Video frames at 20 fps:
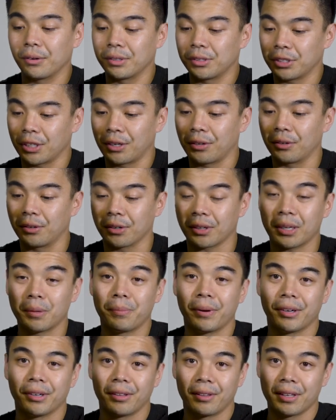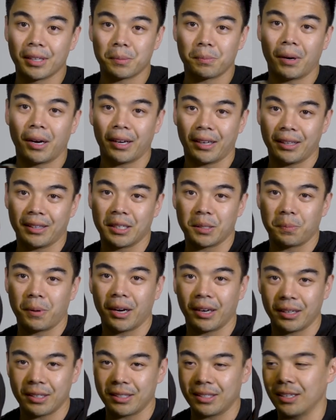in general, compared to this pocket. This
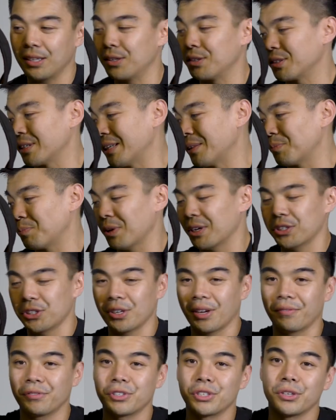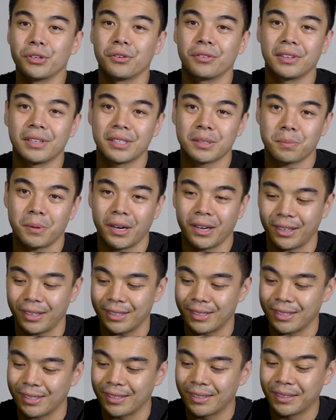pocket is huge, and plus you have 2 of these
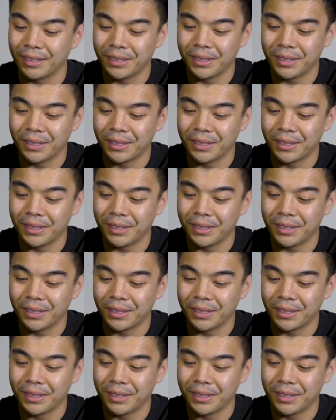pockets.